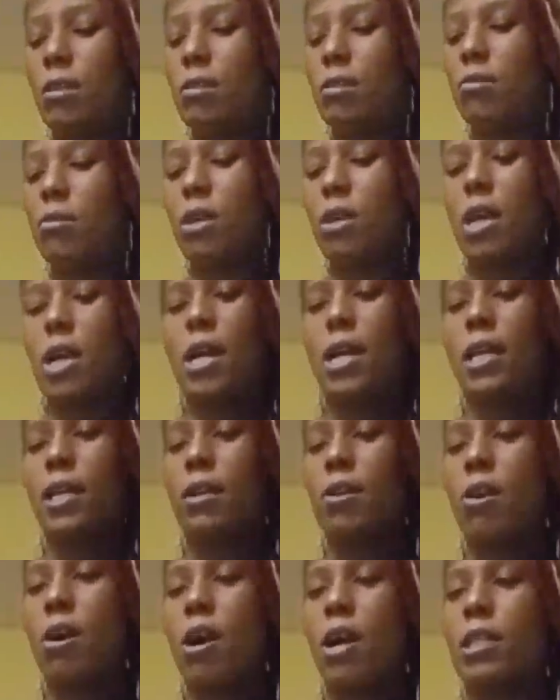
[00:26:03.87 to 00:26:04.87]
Okay, and
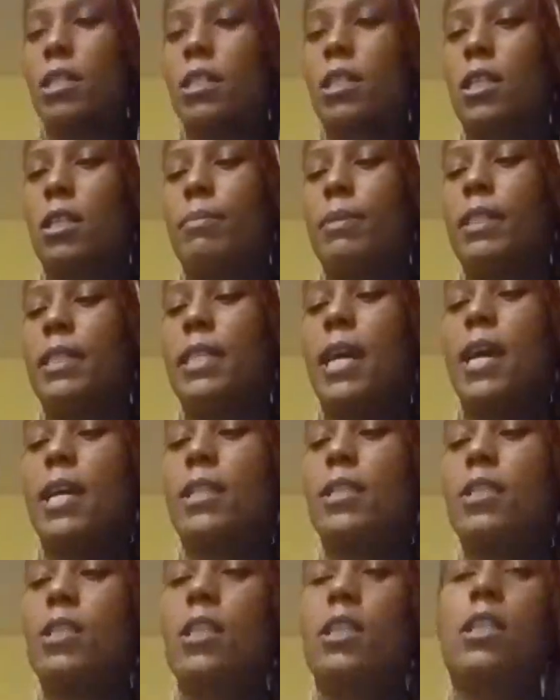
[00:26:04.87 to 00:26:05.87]
God is gonna be down
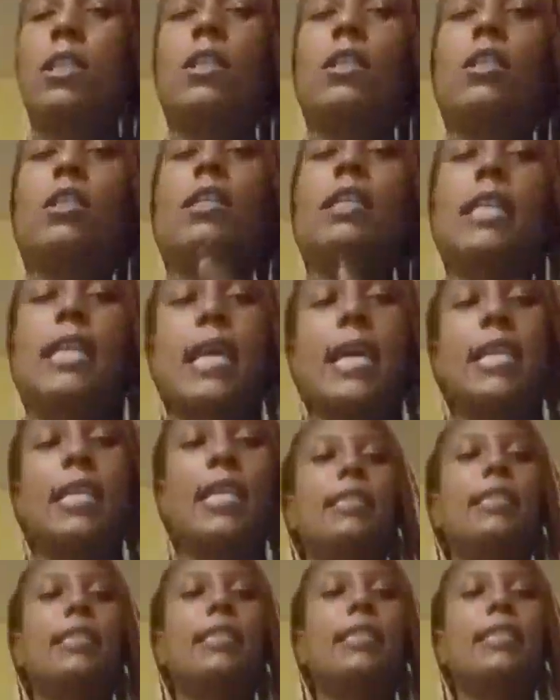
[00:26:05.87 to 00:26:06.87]
and he's gonna look at it like,